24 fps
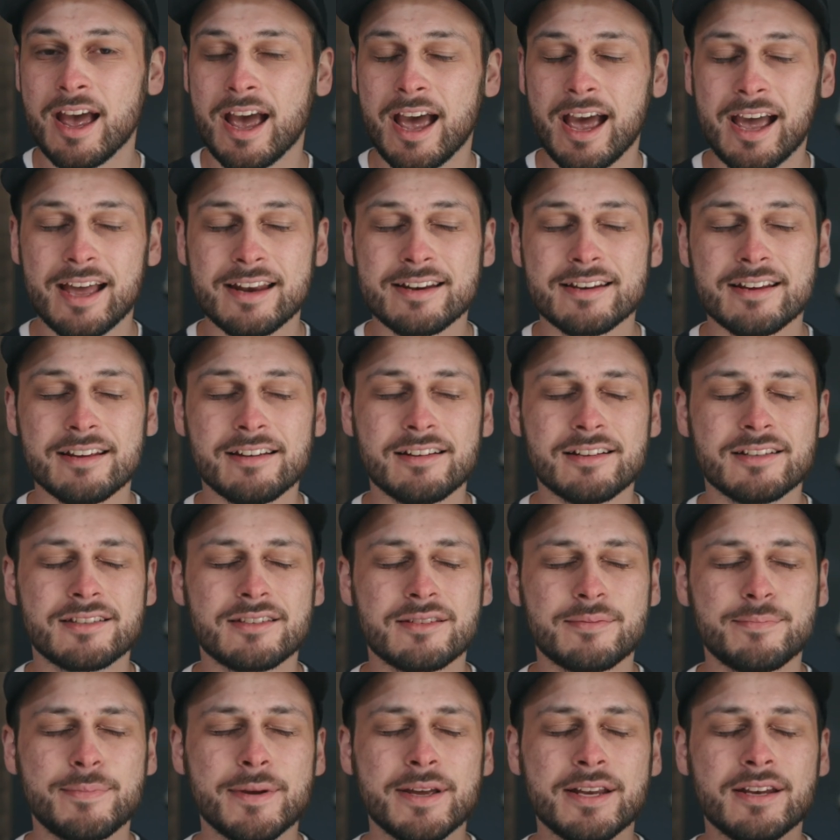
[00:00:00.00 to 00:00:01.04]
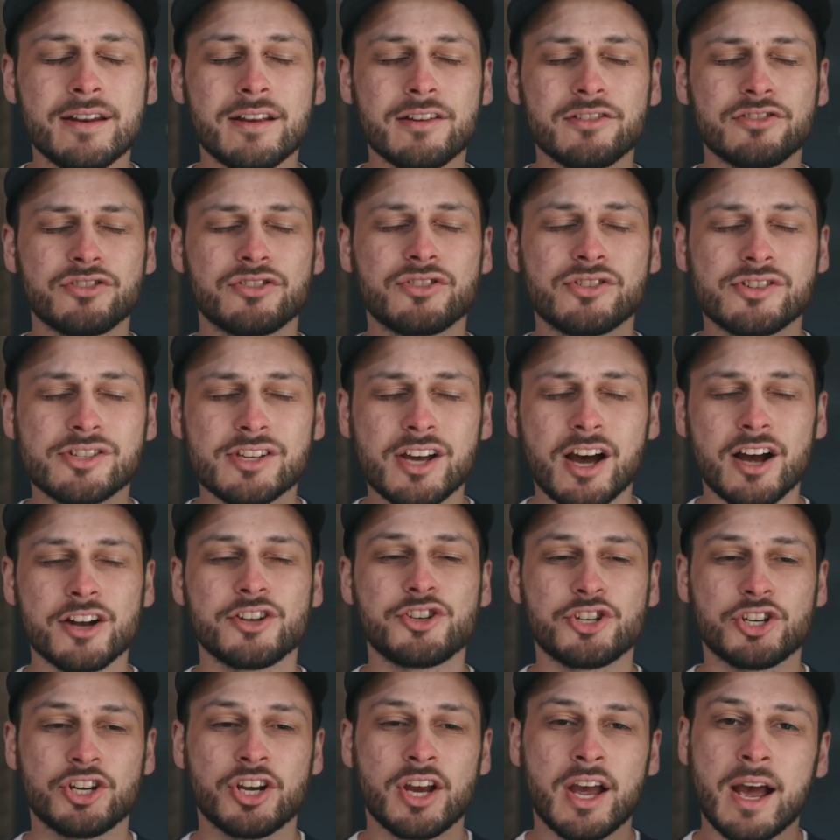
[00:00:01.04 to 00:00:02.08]
and it's been
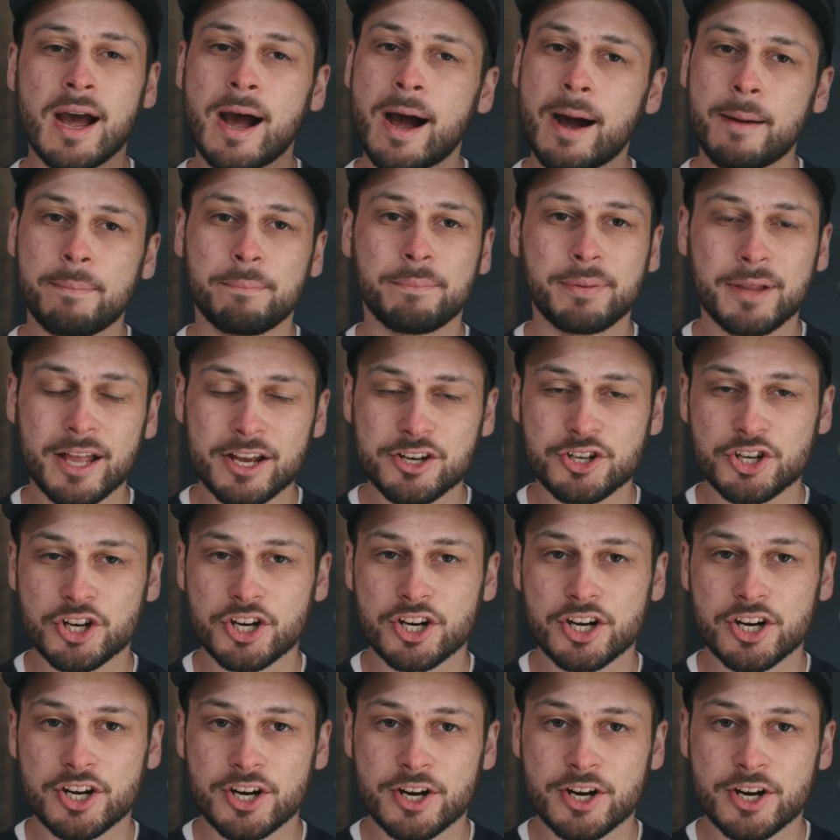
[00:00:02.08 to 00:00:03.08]
such a pleasure.